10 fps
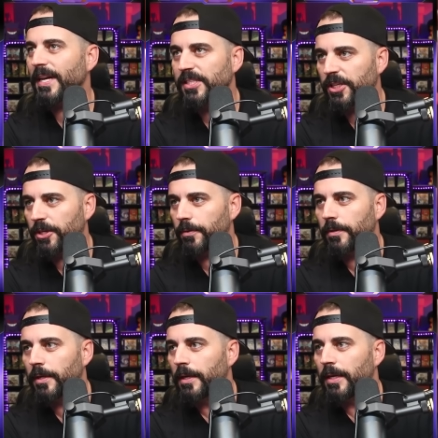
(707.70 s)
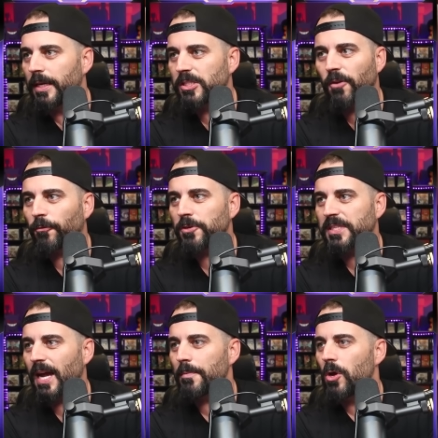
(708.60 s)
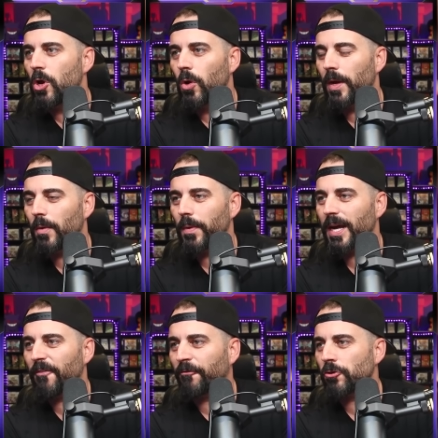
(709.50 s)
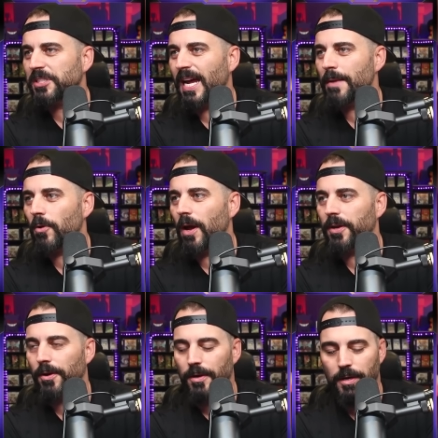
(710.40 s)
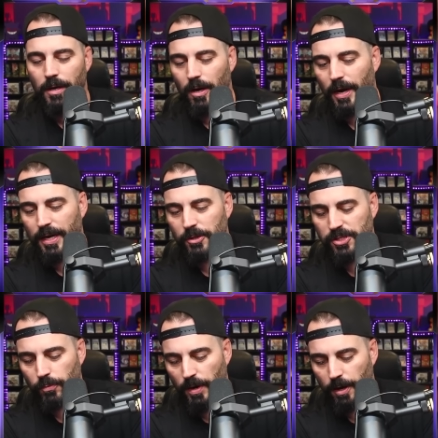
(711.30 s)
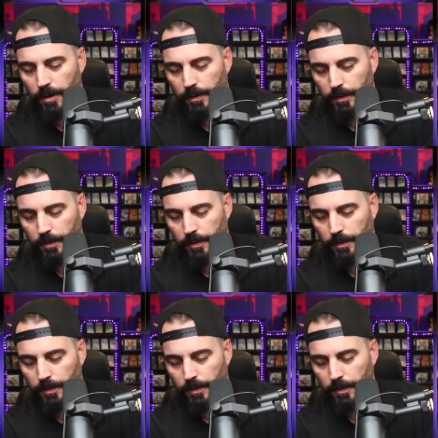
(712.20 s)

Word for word: Execute. It's our first time. We got a first timer out here. All right, here's the rare.